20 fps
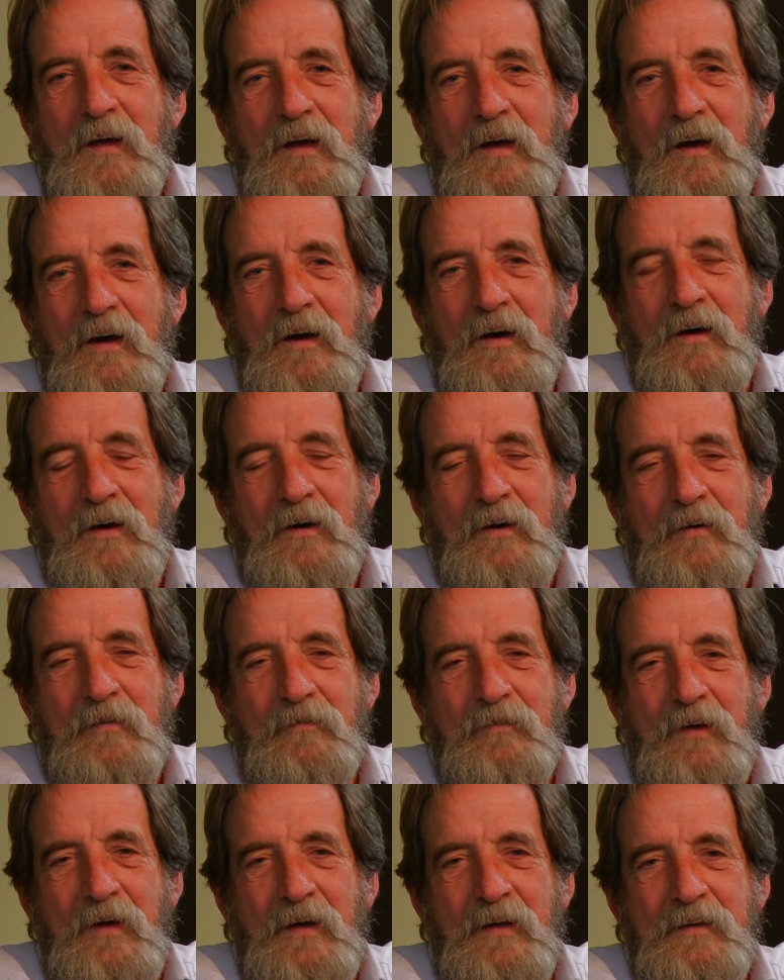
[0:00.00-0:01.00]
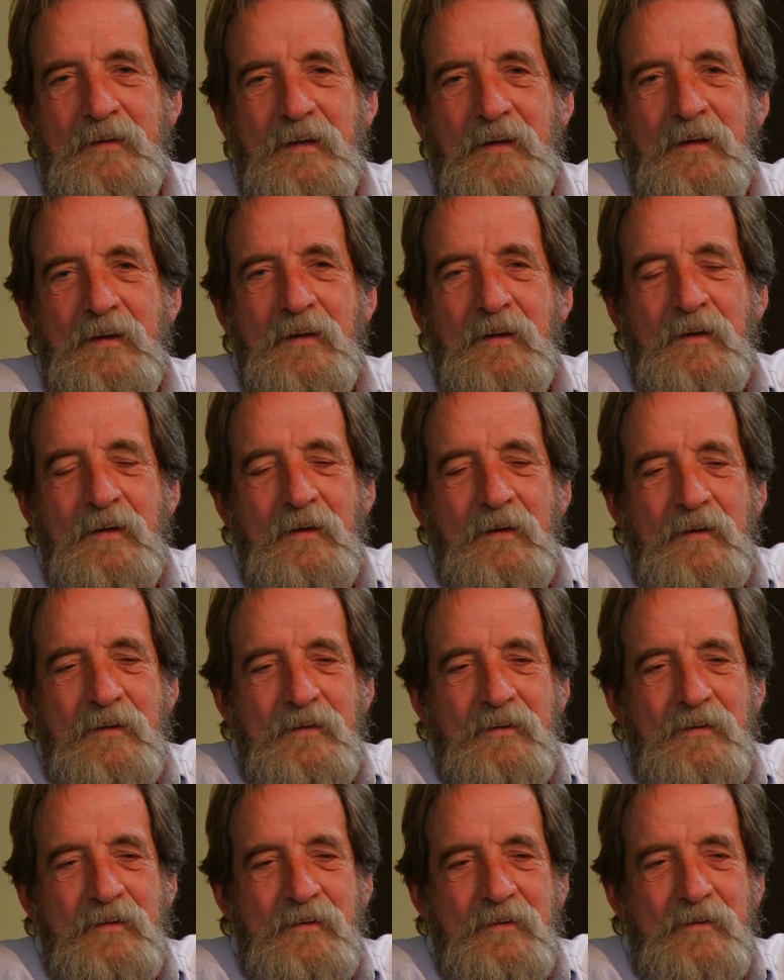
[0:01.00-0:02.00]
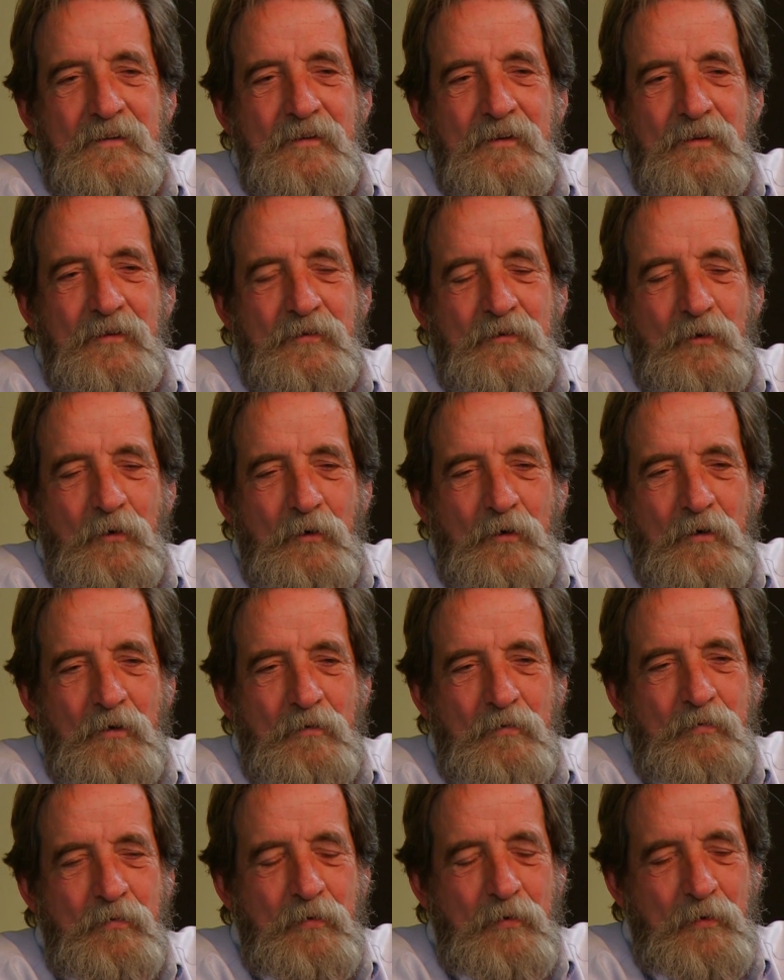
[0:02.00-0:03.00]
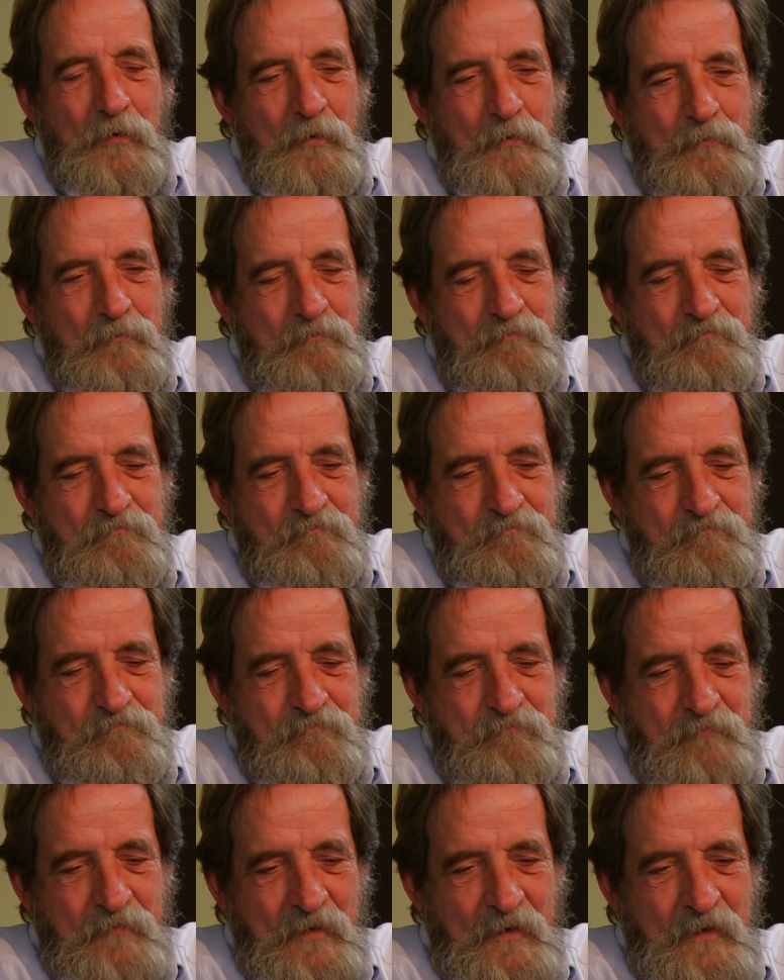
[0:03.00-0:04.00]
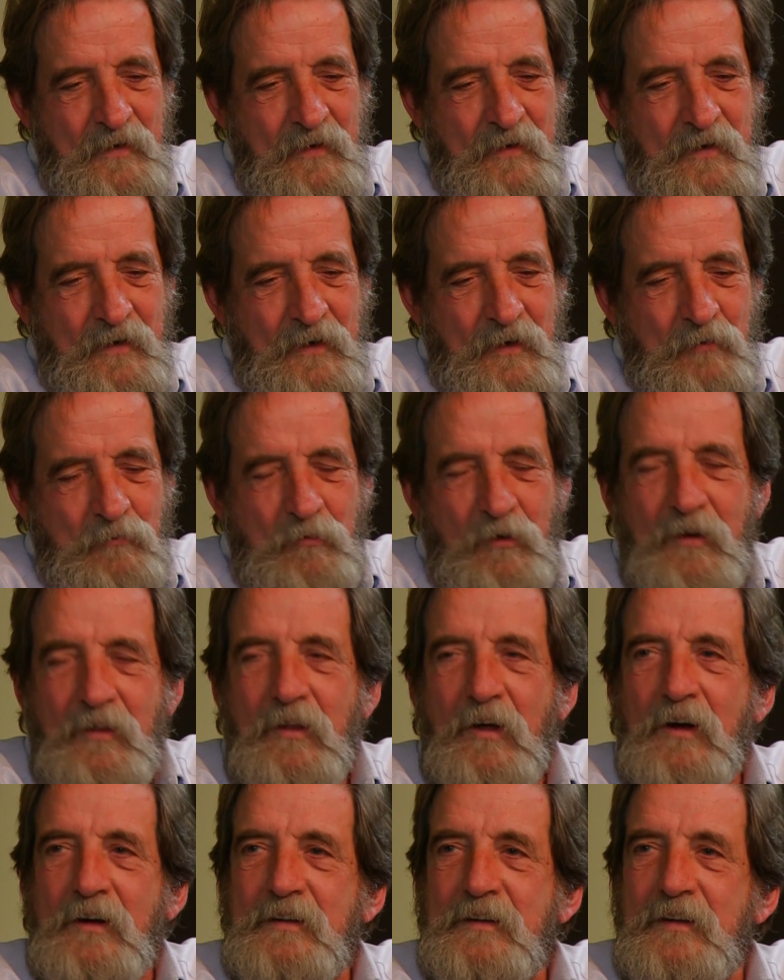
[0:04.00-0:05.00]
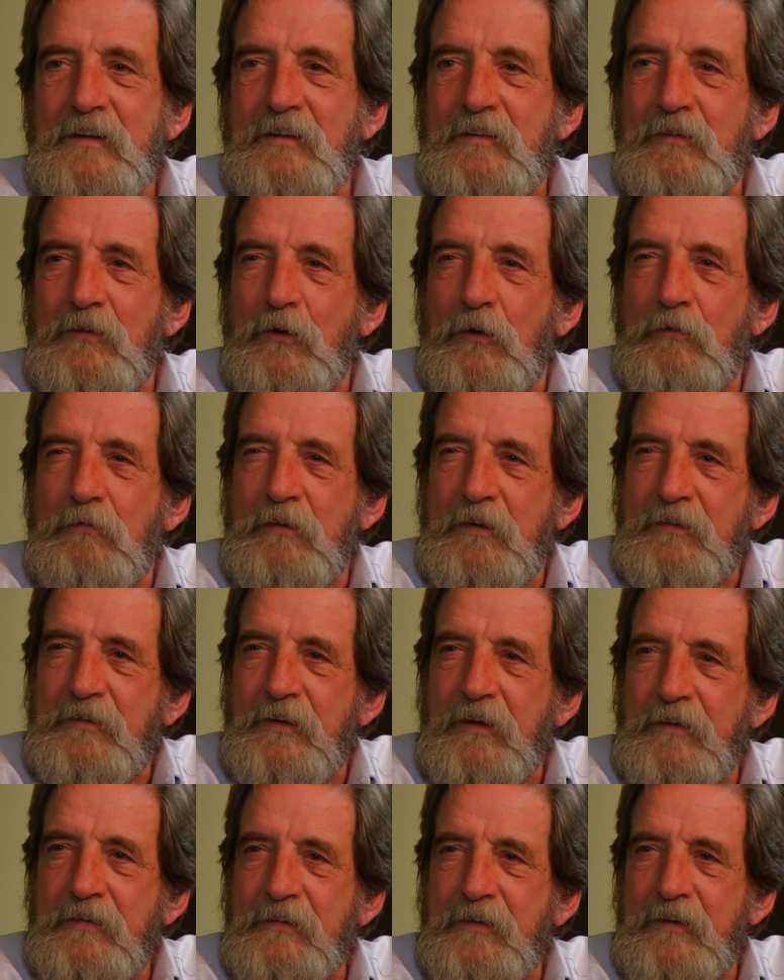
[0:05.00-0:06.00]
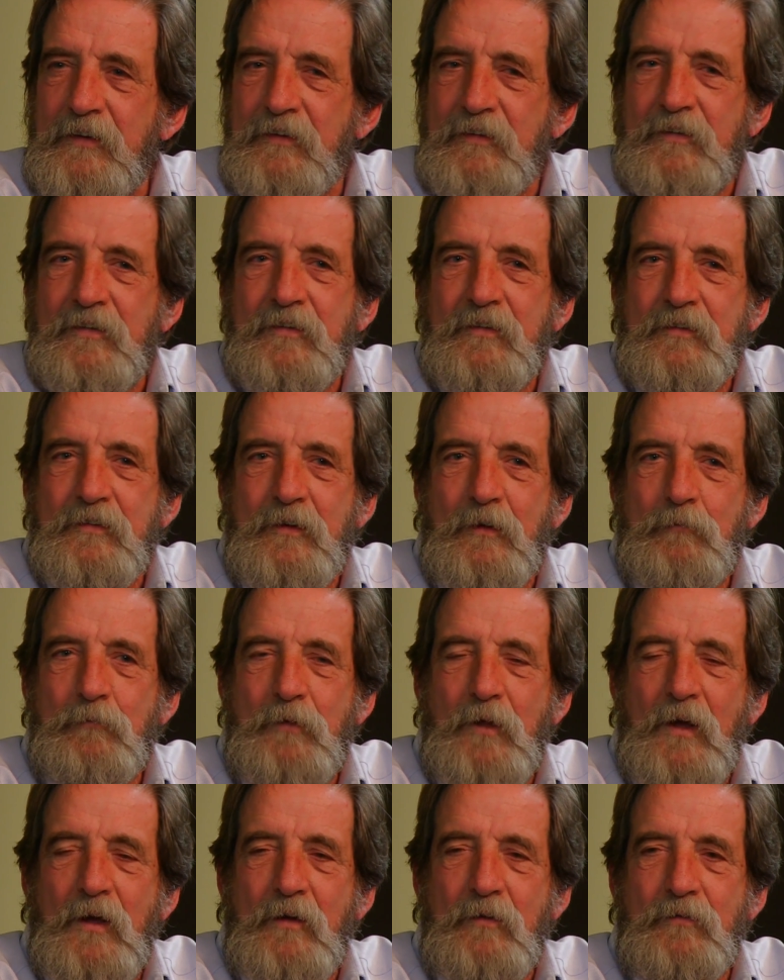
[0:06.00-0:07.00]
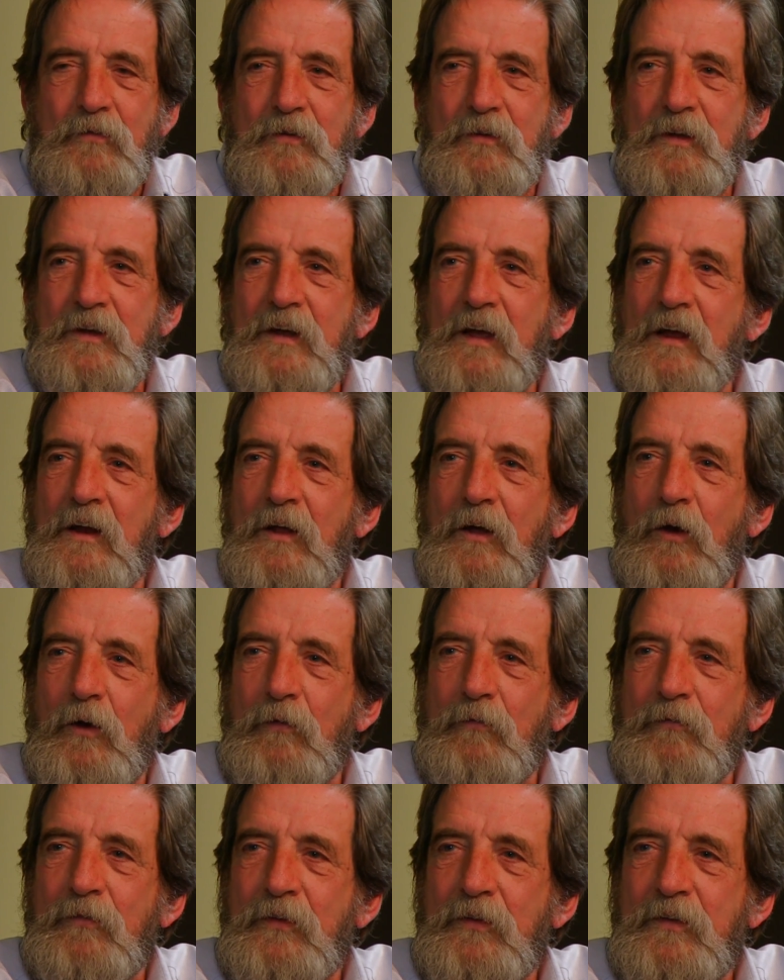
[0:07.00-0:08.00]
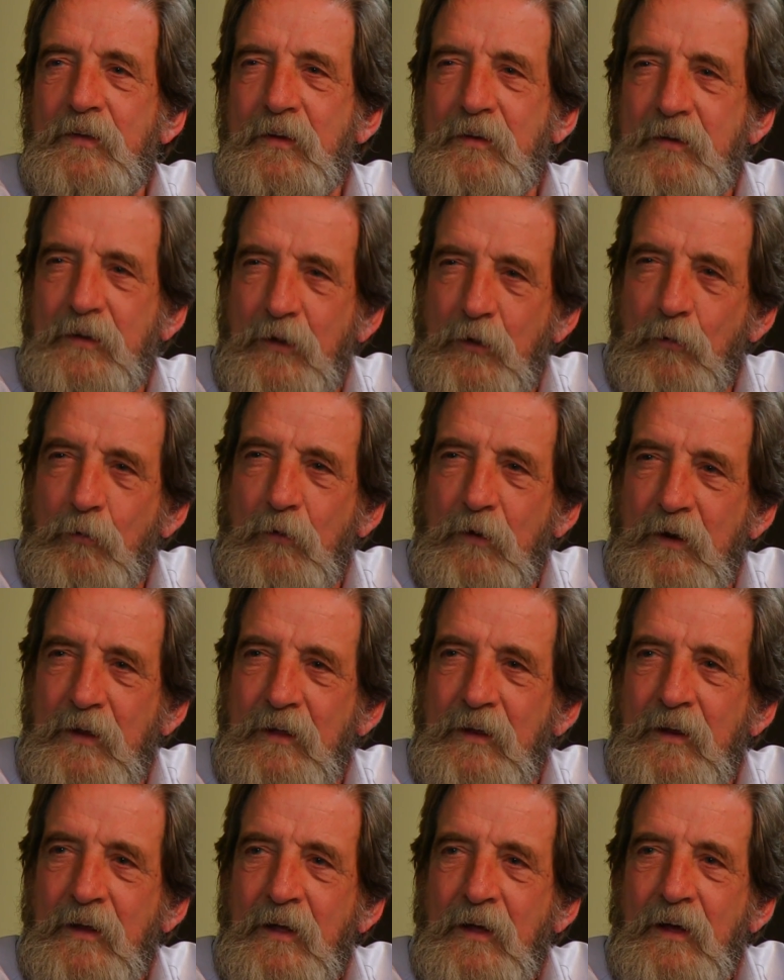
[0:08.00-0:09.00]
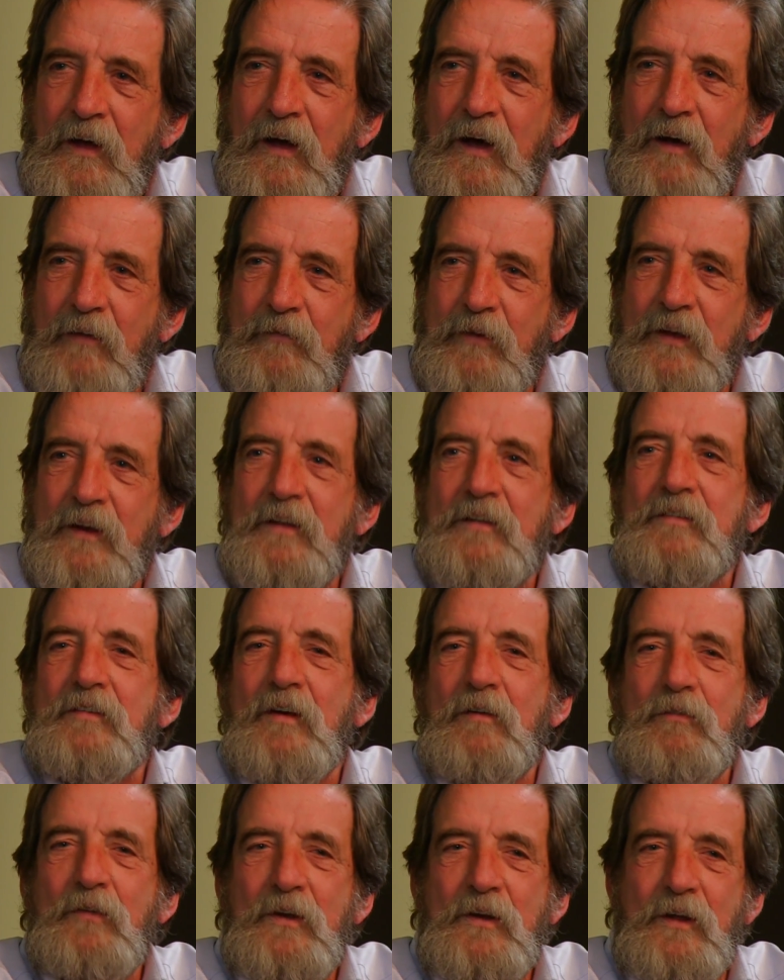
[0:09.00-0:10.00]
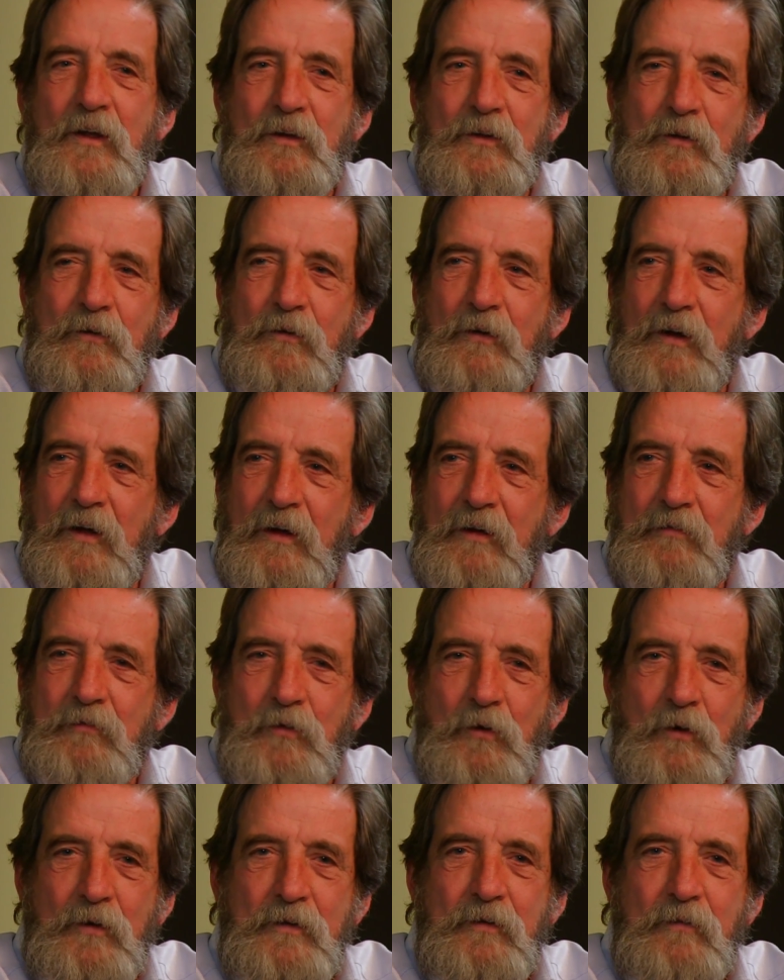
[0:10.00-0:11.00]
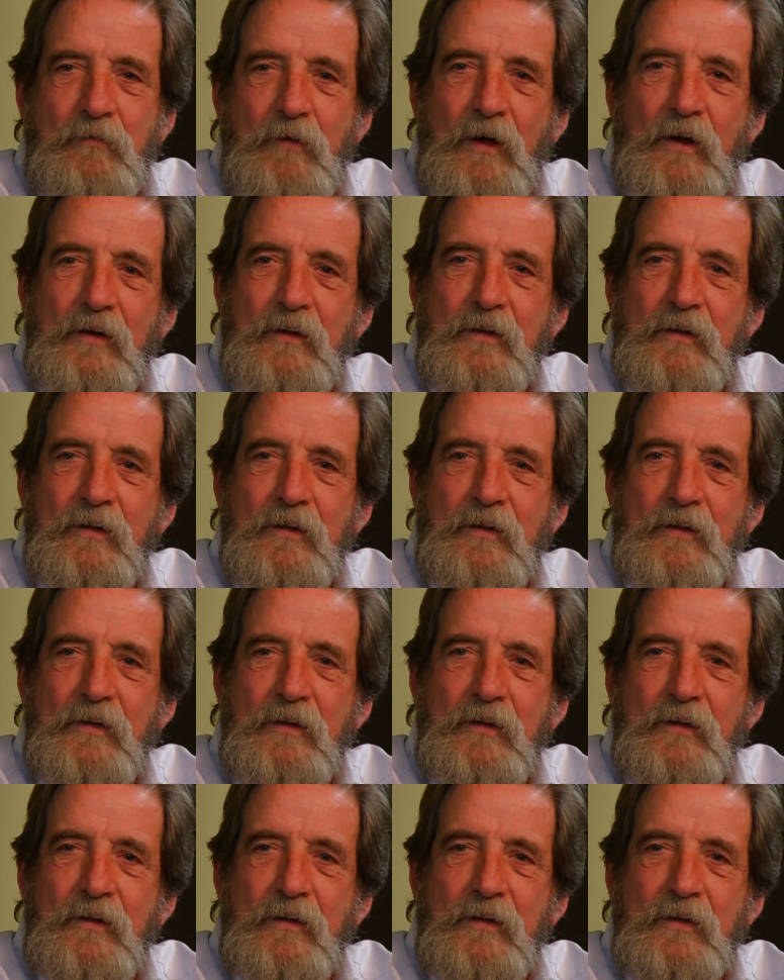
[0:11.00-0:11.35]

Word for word: Um, and that the sort of reluctance or resistance mm-hmm. sometimes to get help to deal with it. I mean, it's something that you and I have talked about.